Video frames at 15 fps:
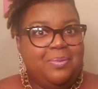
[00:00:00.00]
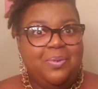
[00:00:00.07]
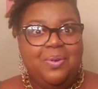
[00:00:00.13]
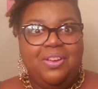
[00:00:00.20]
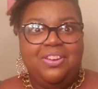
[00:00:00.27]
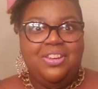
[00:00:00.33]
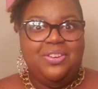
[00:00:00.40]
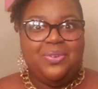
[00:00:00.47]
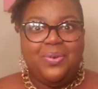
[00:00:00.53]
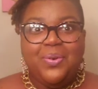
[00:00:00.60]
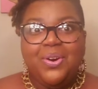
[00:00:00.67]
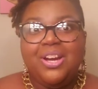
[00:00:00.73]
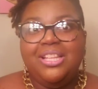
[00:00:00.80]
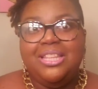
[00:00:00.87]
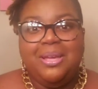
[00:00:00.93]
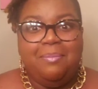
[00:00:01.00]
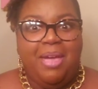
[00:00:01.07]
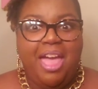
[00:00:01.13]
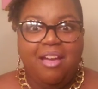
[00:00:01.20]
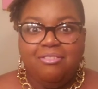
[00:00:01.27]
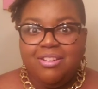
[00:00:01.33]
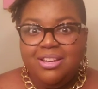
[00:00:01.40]
You need to oil them
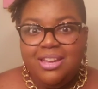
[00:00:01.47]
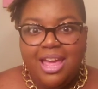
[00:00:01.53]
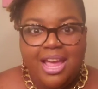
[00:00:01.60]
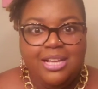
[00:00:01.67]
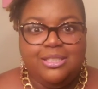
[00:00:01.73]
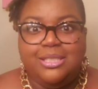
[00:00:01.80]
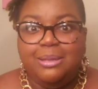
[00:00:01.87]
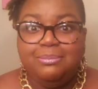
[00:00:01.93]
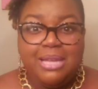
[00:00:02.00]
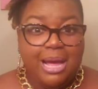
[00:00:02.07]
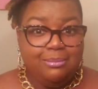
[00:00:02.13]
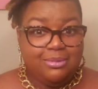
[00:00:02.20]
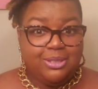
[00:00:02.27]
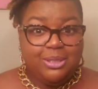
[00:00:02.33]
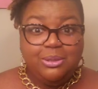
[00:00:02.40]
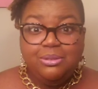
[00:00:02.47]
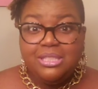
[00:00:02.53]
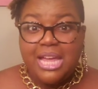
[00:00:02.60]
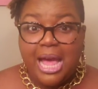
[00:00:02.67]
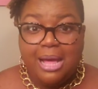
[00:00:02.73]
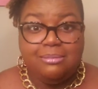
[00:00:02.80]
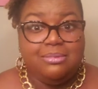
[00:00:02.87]
every day, sometimes 2
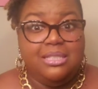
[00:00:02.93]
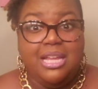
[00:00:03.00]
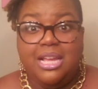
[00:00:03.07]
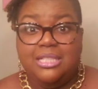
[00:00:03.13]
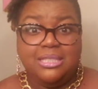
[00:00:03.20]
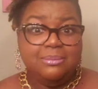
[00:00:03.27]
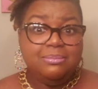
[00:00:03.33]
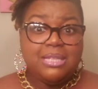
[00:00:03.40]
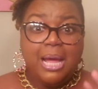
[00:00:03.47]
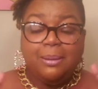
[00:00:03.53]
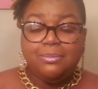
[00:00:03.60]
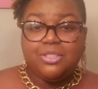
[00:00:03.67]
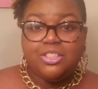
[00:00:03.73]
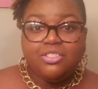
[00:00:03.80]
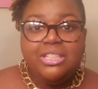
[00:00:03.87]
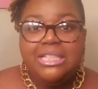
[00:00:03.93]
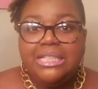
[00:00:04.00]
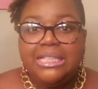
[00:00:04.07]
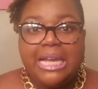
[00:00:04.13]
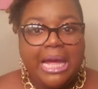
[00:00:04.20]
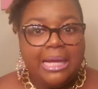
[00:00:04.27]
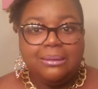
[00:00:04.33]
times a day, sometimes 3
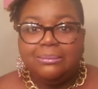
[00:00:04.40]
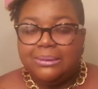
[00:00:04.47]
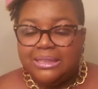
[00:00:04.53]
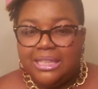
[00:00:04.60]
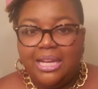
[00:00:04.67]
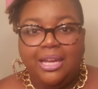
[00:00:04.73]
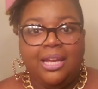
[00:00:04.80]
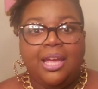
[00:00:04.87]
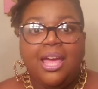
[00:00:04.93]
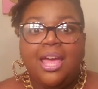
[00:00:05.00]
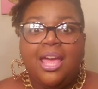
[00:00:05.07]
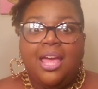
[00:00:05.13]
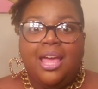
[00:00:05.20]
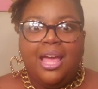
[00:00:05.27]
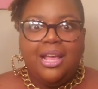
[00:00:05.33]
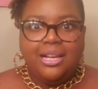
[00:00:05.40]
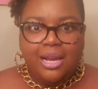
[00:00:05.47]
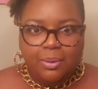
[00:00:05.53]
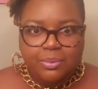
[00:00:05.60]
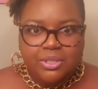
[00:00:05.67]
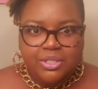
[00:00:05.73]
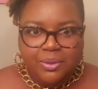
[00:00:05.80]
times a day. And
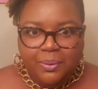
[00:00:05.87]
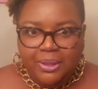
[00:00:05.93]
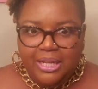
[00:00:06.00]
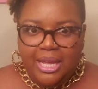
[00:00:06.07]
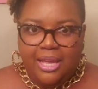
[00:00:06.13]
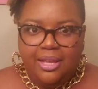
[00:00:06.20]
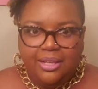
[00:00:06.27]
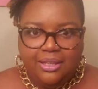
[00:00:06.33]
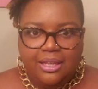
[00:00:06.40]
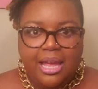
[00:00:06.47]
I was doing that.